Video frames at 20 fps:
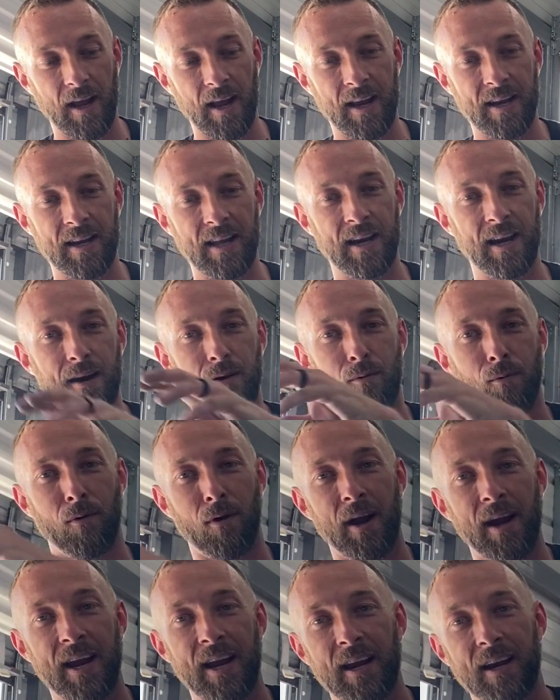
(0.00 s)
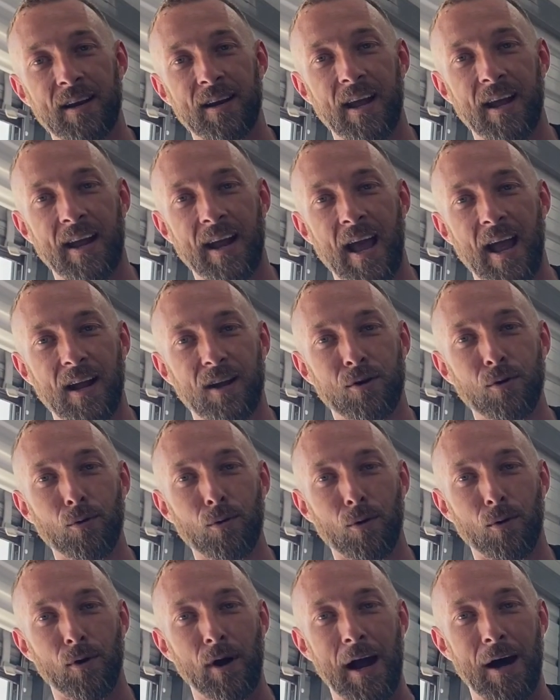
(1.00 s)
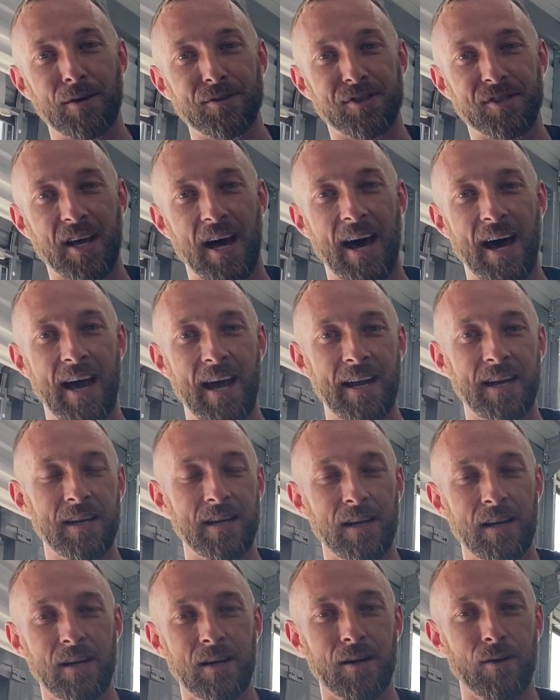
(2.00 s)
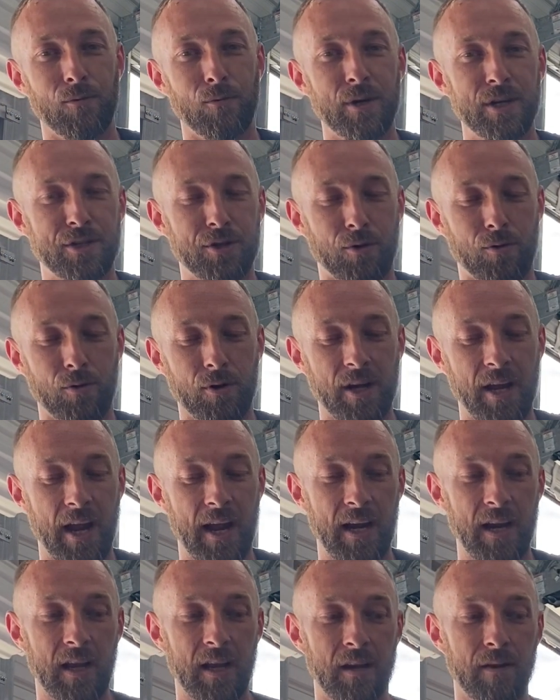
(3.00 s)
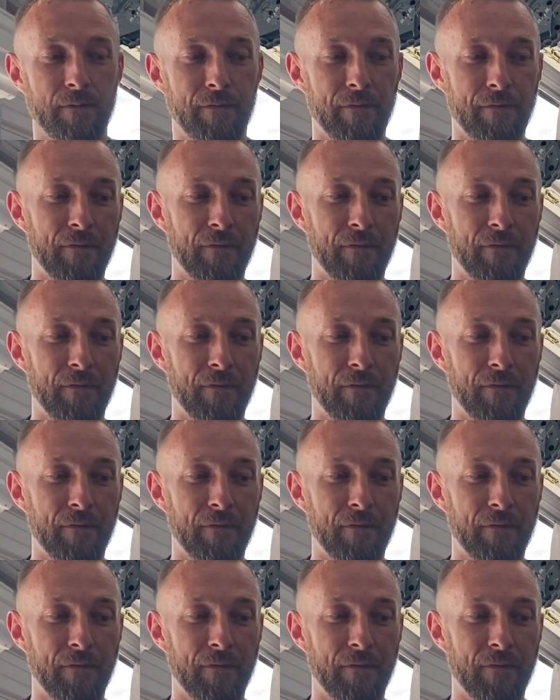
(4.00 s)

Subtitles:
and then it rained and got cooler outside, which created